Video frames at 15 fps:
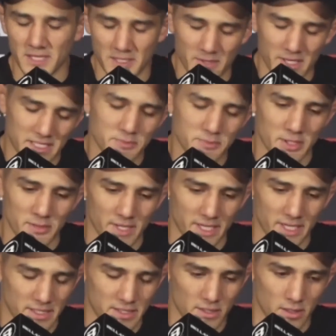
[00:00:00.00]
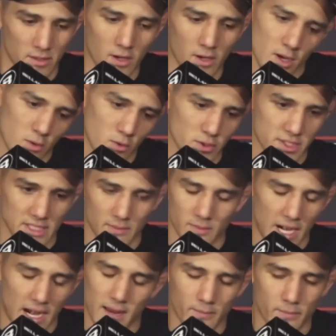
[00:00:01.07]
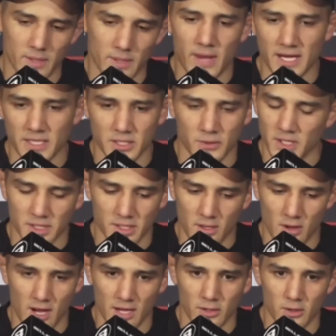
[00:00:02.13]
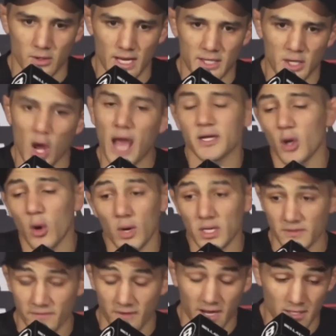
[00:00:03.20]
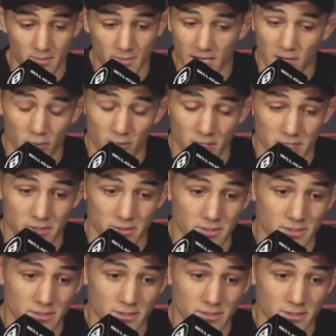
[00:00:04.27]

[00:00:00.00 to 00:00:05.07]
But he's pretty big, so we'll see. But back to your question, no, I don't want to fight him. I don't want to.